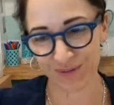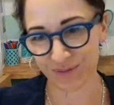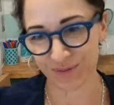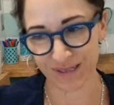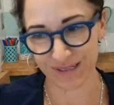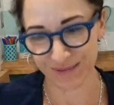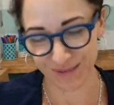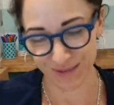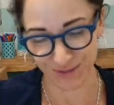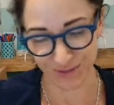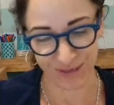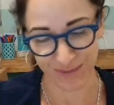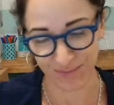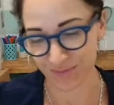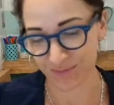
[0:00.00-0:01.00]
red
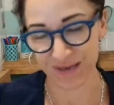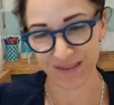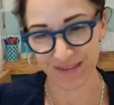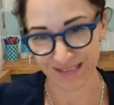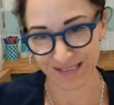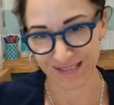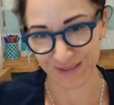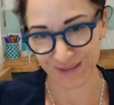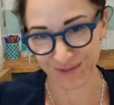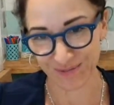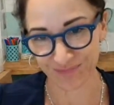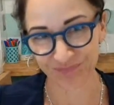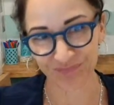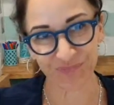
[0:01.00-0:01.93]
striped bathing suit,